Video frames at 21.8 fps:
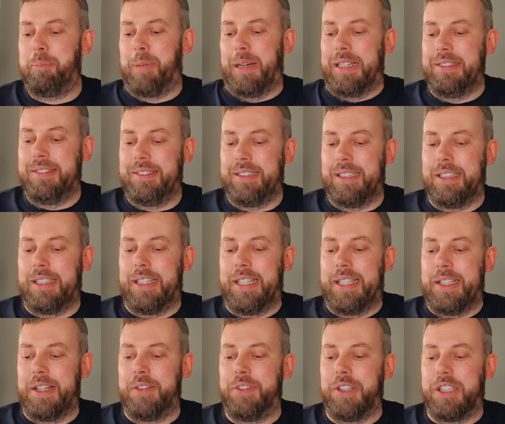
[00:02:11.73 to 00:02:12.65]

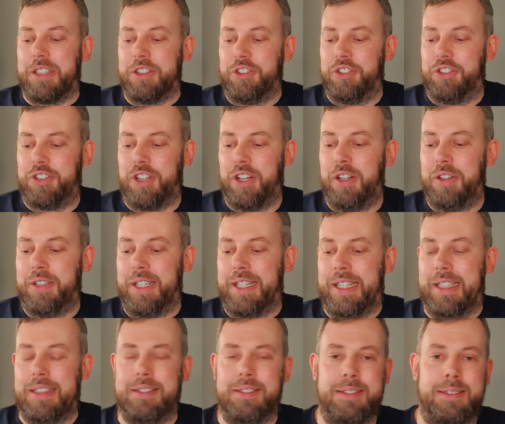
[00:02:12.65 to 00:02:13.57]
basically the concern
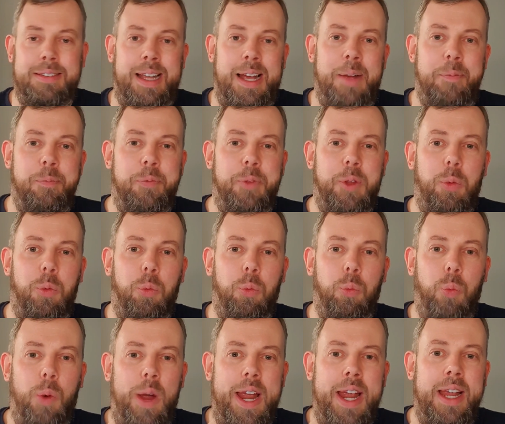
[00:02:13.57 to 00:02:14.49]
is that
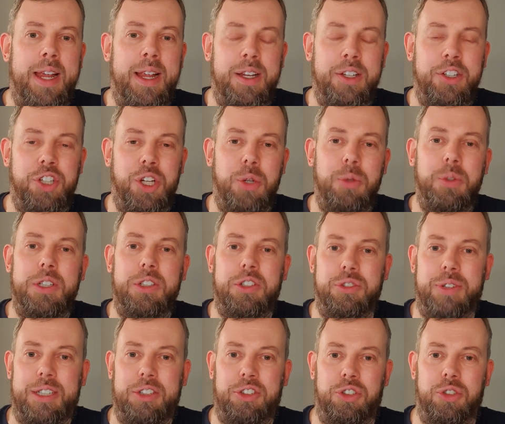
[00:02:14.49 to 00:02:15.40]
where
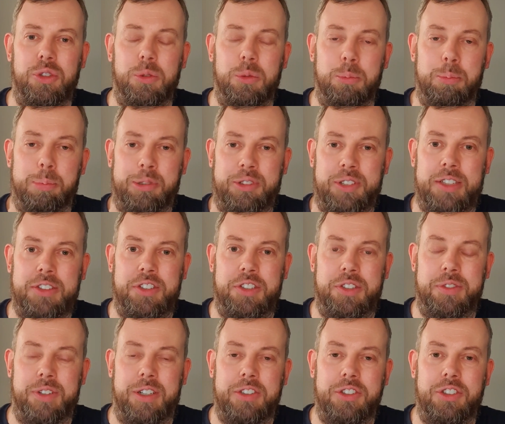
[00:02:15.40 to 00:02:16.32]
unidirectional
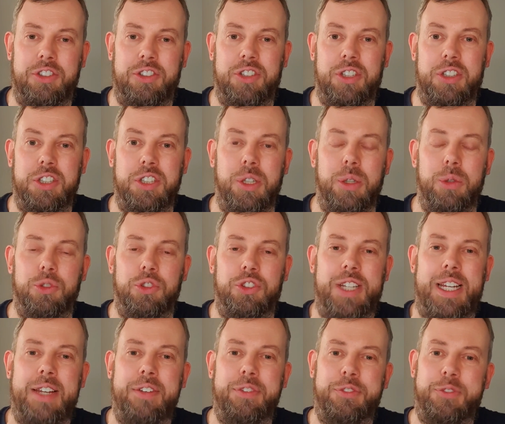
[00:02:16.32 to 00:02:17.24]
protected devices are
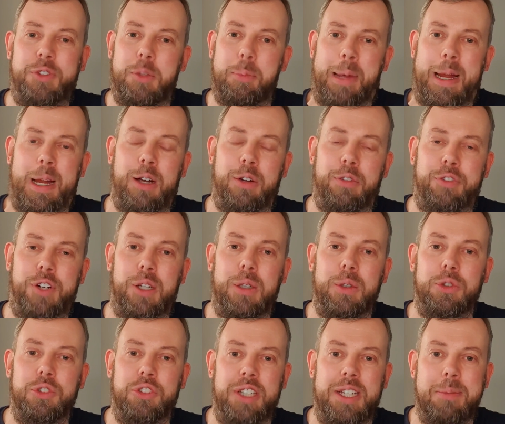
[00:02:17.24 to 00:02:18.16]
used, if the power
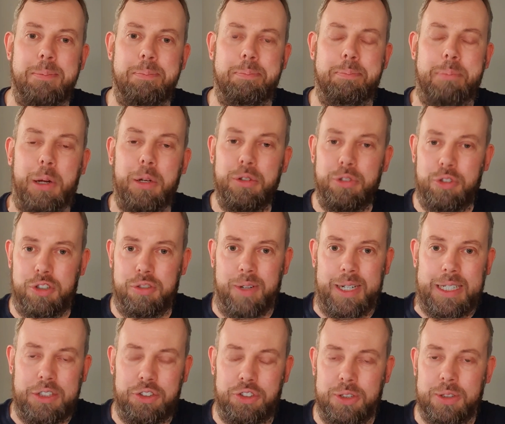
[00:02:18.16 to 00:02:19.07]
flows in both
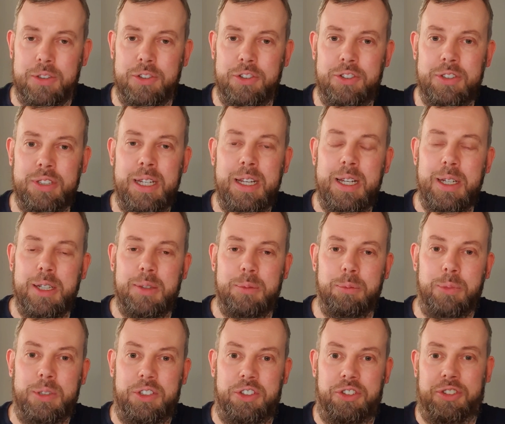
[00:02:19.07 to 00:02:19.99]
directions,
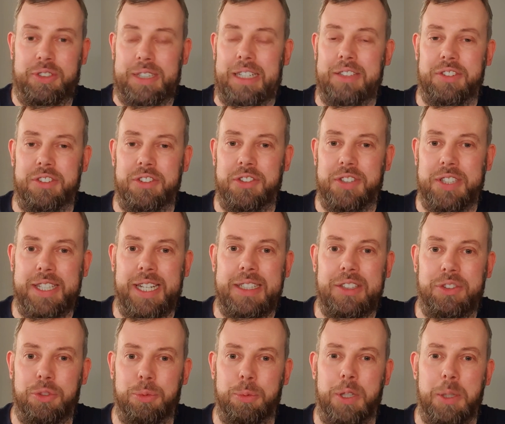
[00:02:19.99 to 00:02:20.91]
which as is the
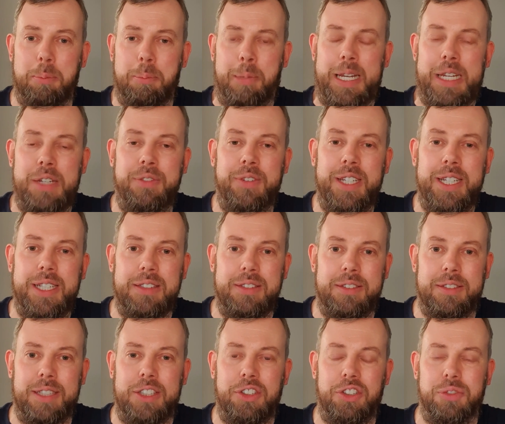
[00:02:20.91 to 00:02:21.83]
case with a PV
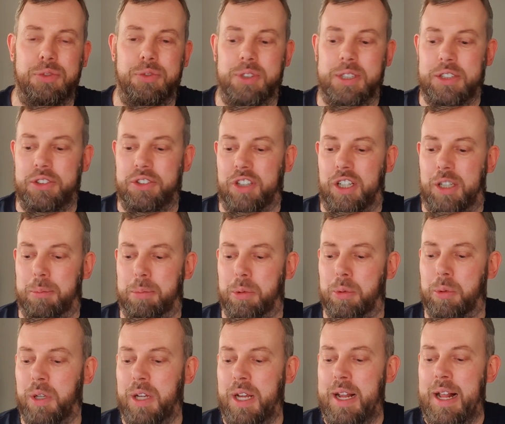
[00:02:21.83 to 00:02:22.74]
installation, for
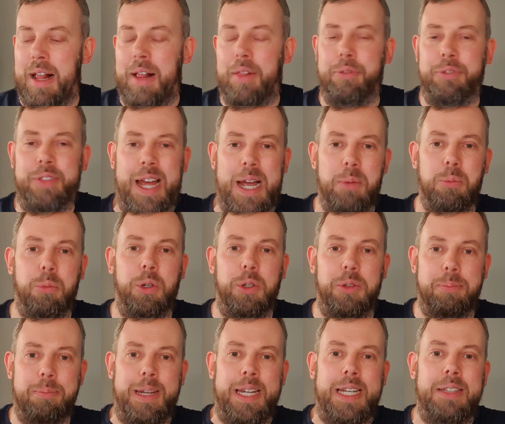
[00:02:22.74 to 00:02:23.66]
example, that
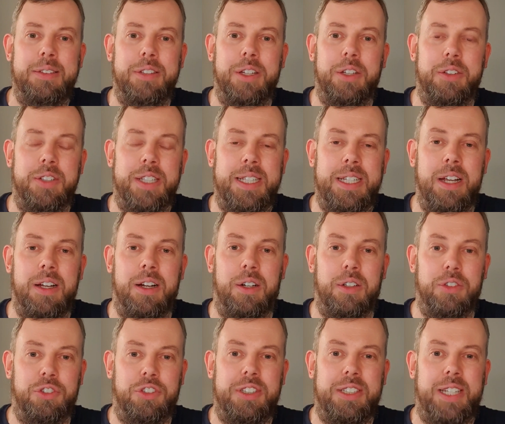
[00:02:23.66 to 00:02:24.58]
would mean that the
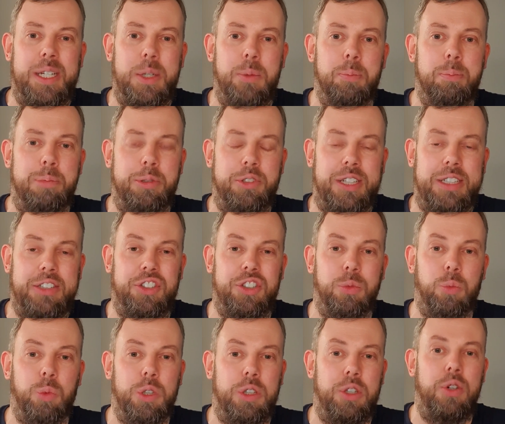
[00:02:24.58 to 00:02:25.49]
RCD
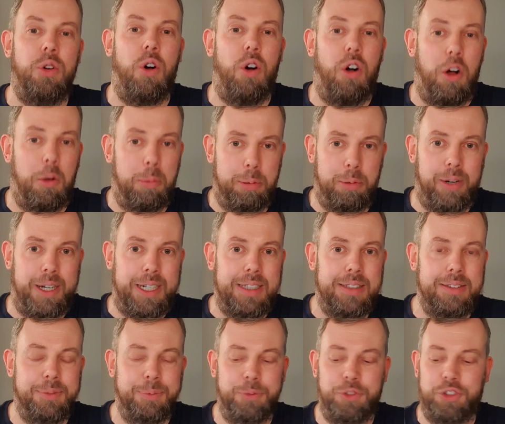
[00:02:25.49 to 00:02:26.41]
protection would not
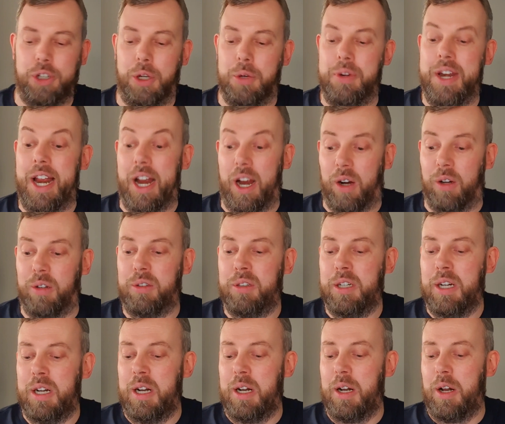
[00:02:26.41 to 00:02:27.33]
operate. So
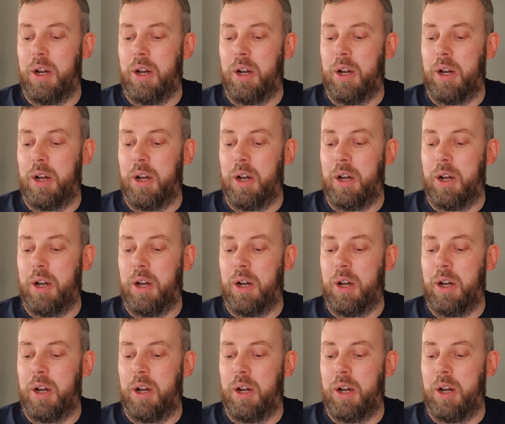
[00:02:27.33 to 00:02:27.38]
now